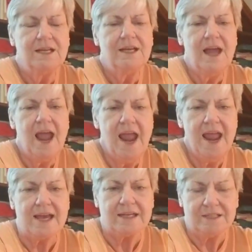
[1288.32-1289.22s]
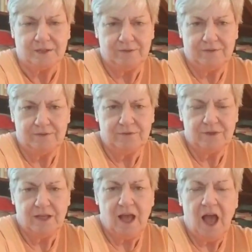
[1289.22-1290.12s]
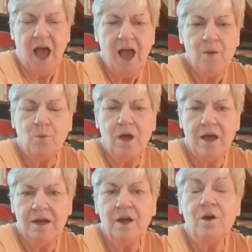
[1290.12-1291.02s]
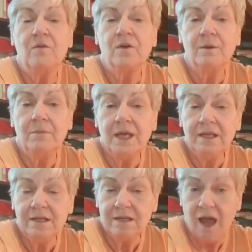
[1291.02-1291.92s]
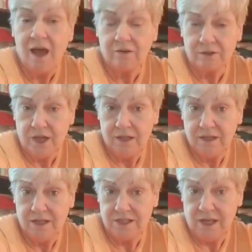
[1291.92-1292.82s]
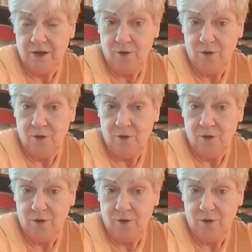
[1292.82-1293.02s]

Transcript: and I won over $1 million at the casino.